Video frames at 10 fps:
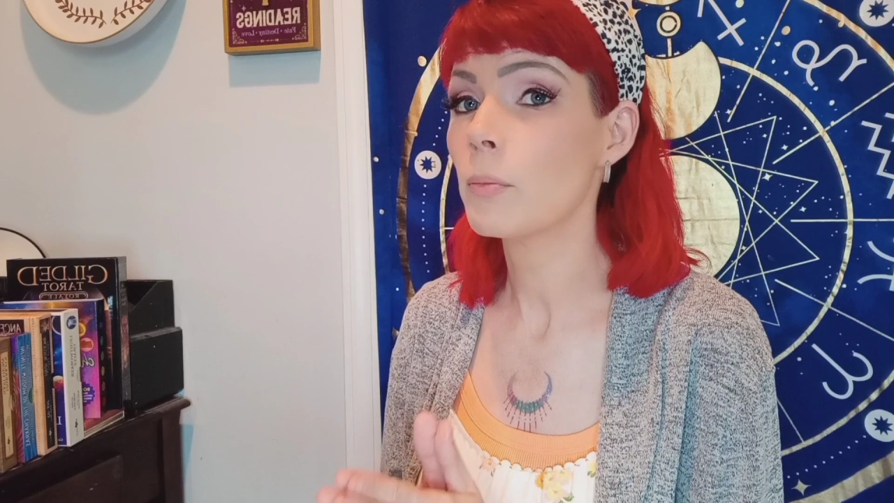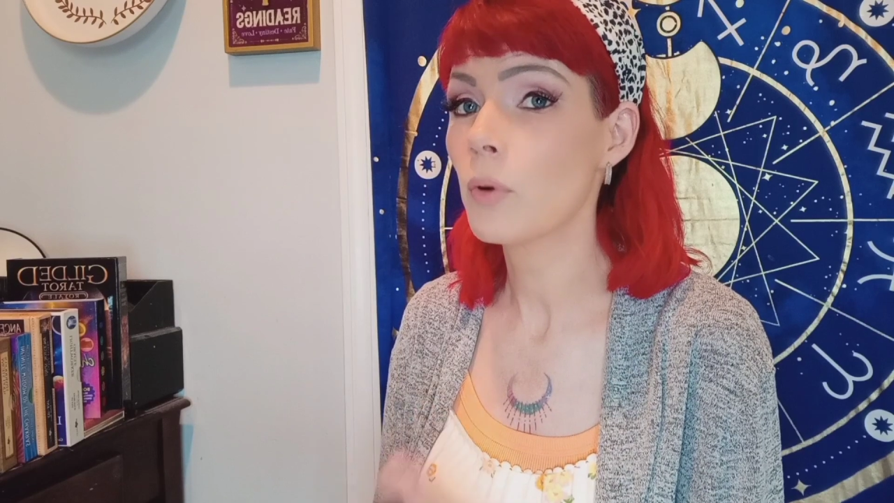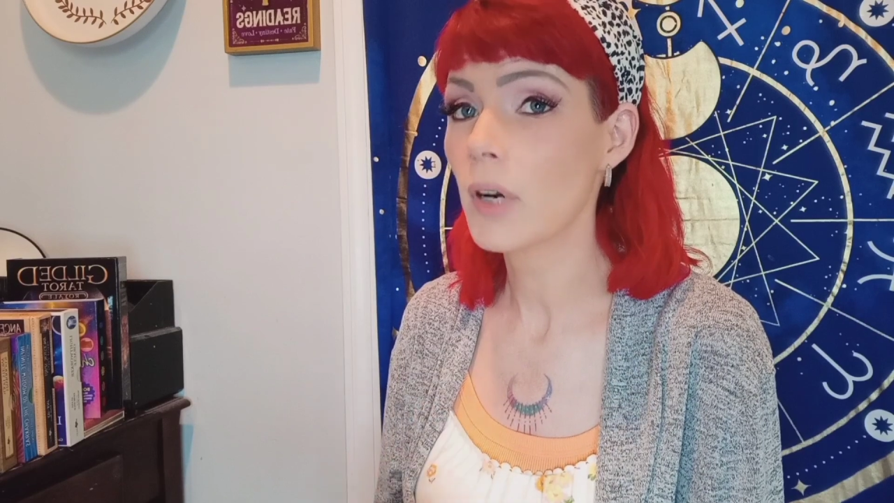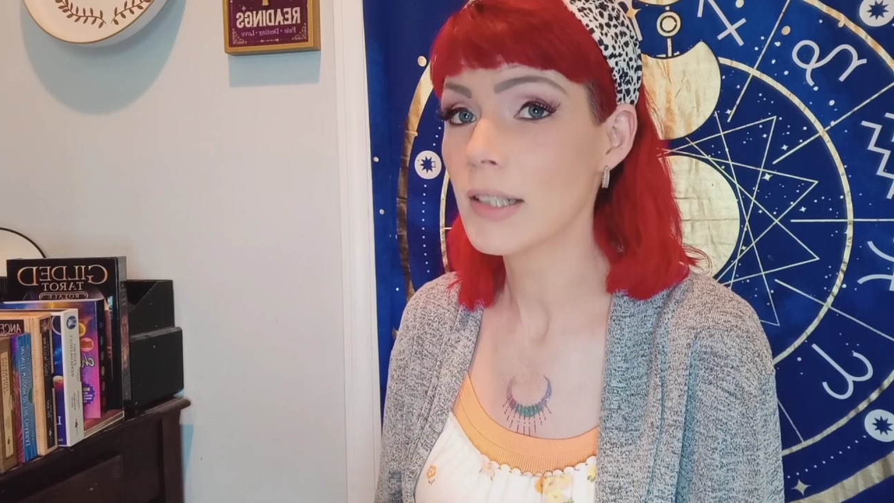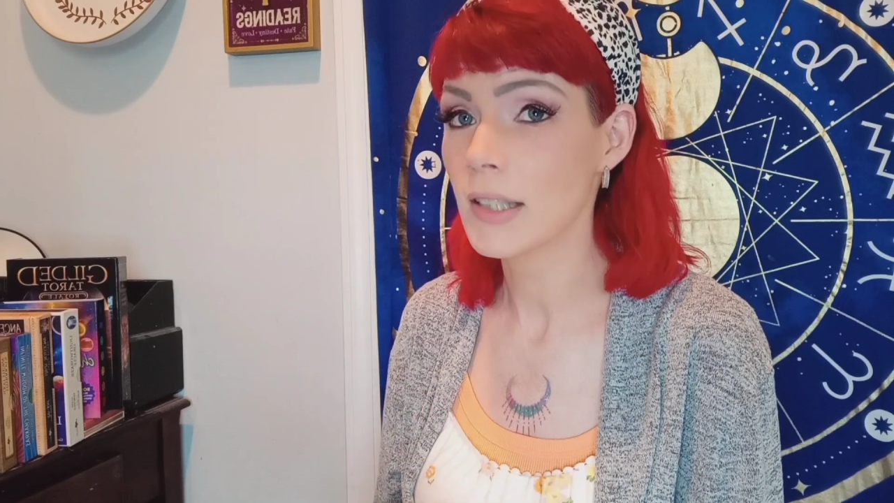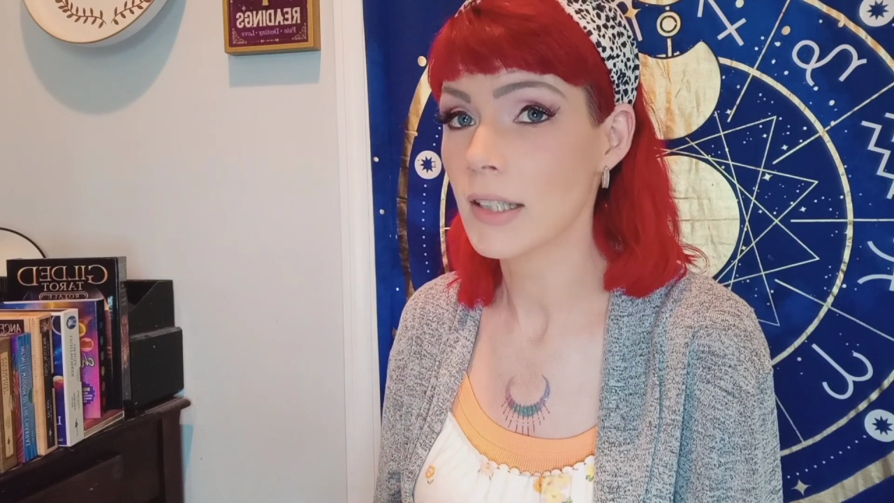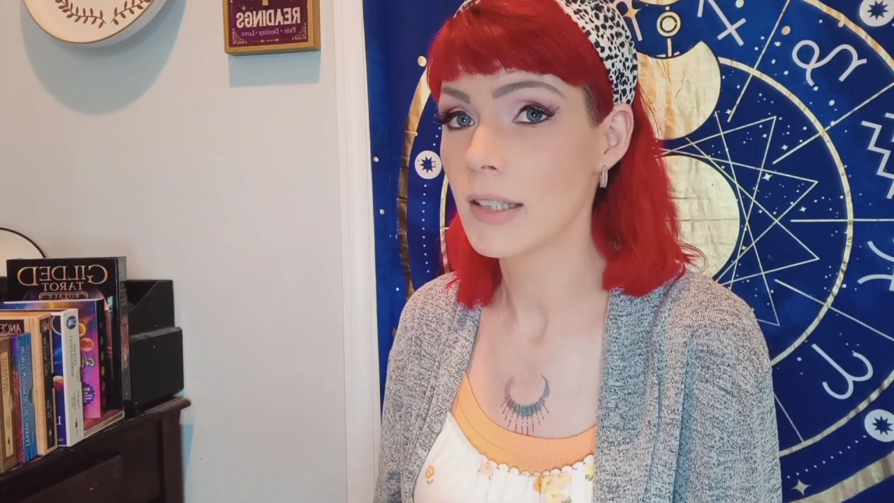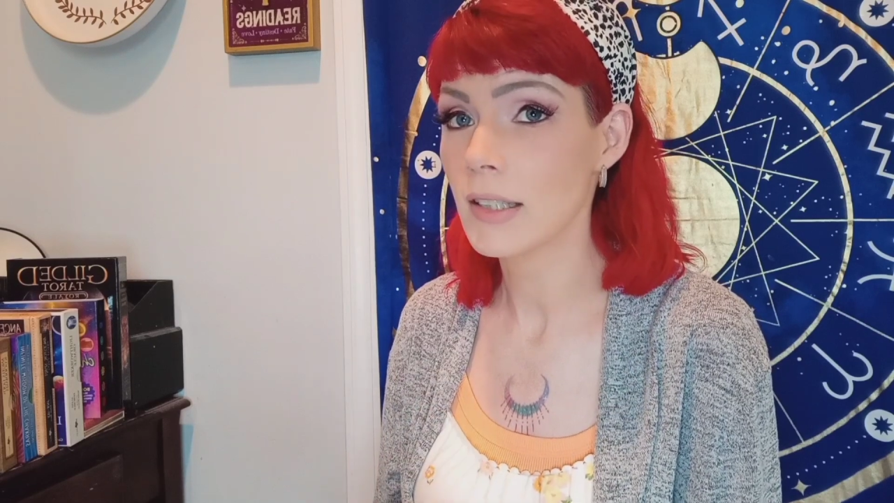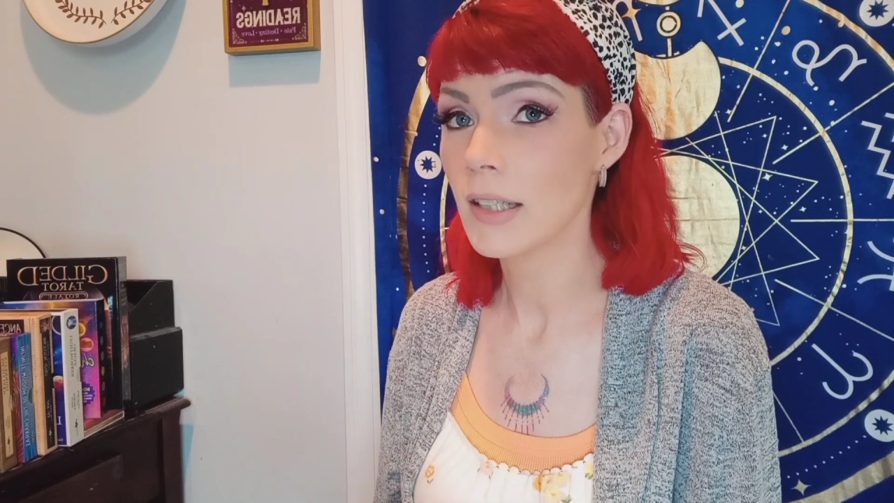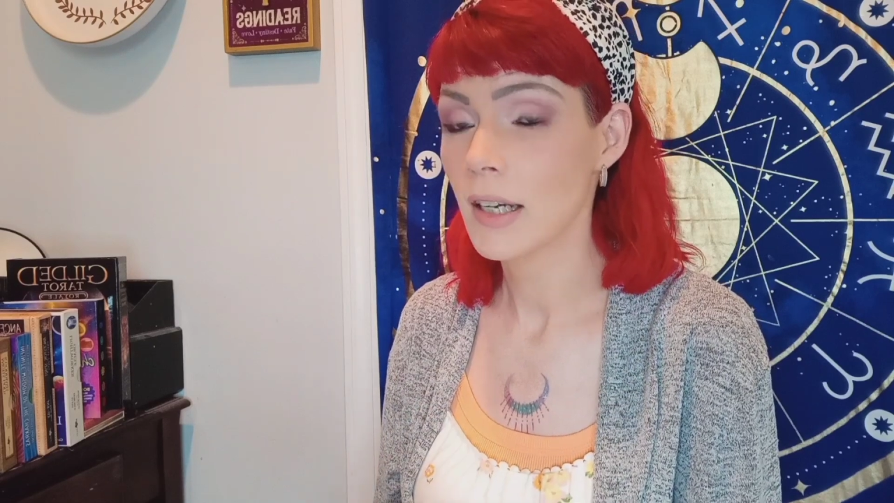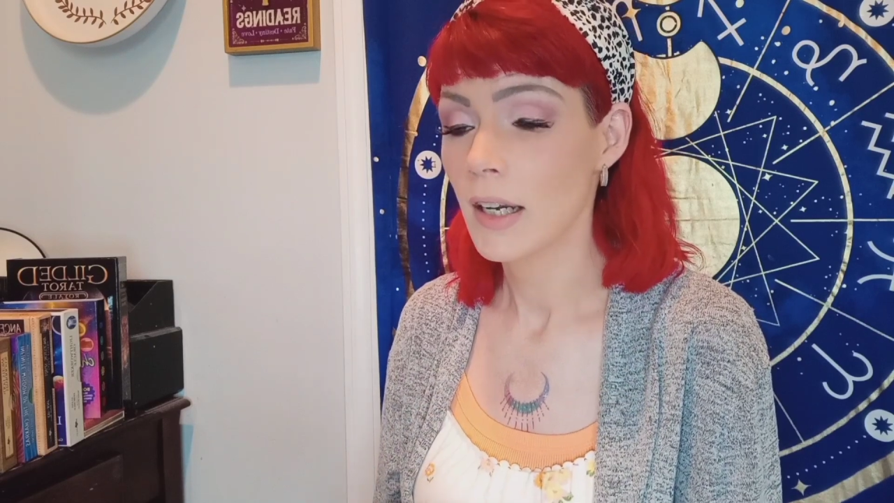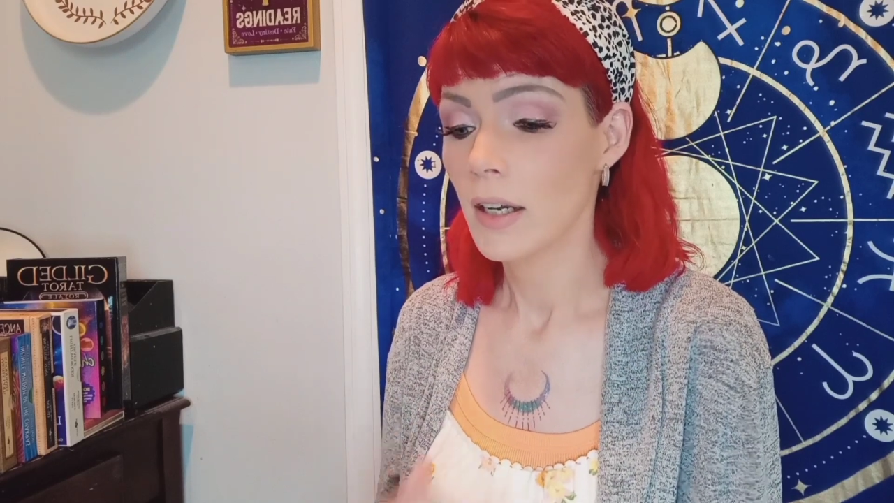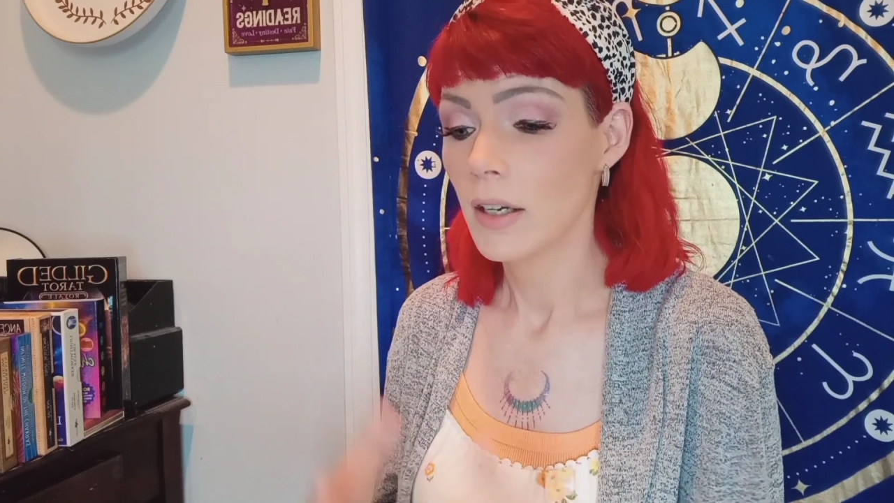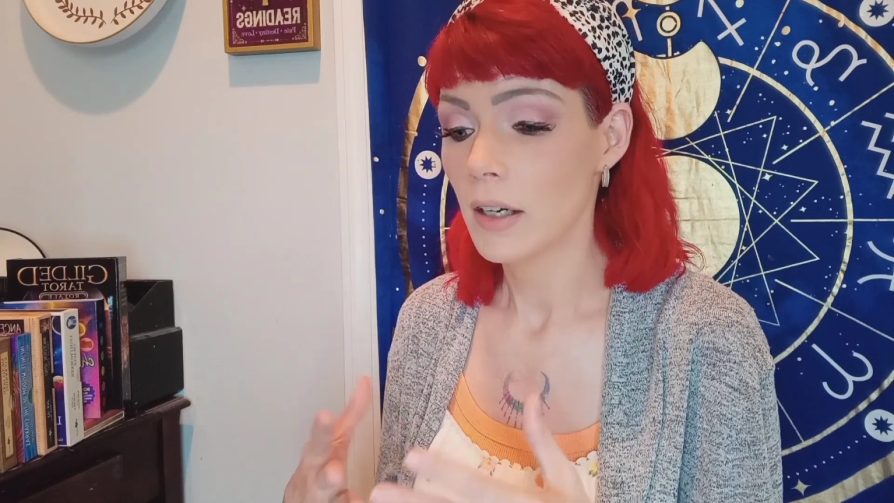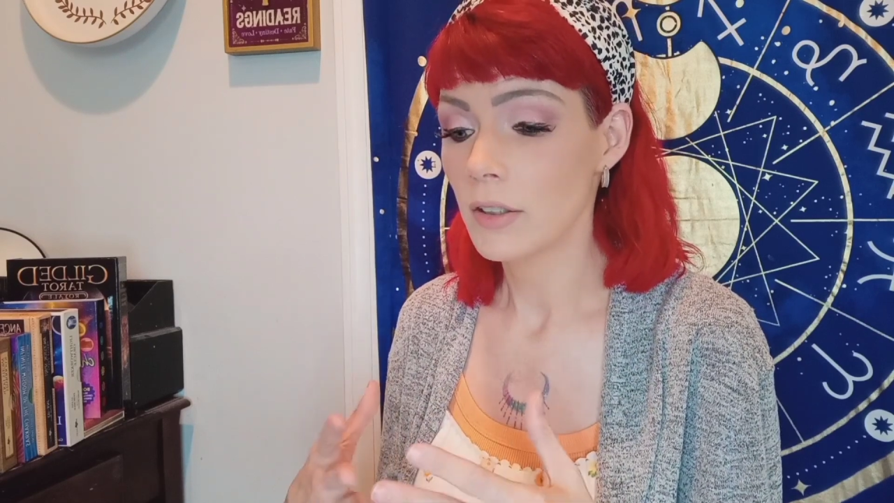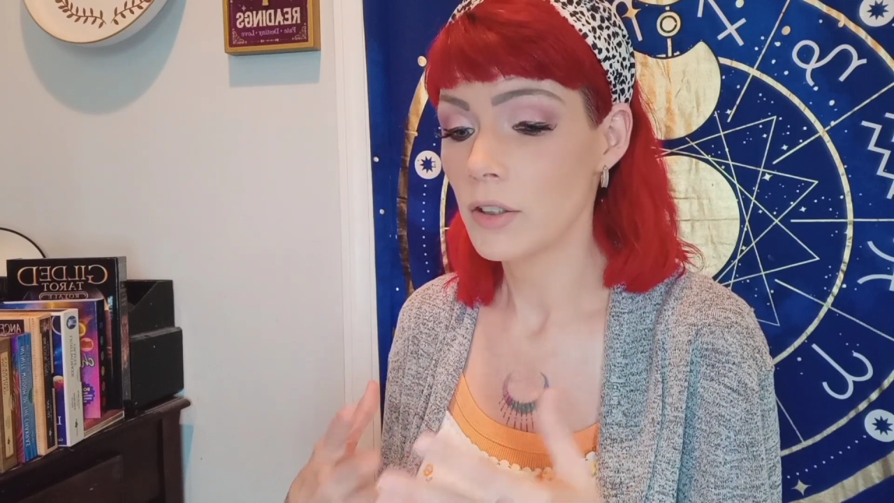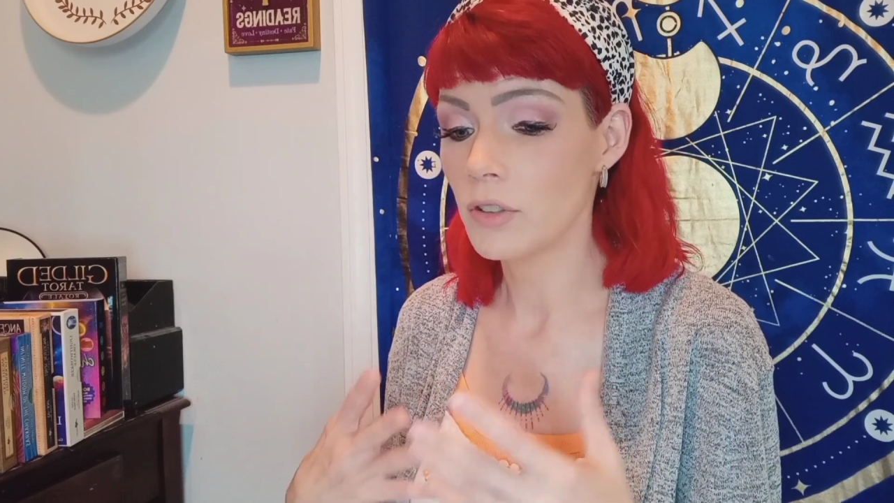present. You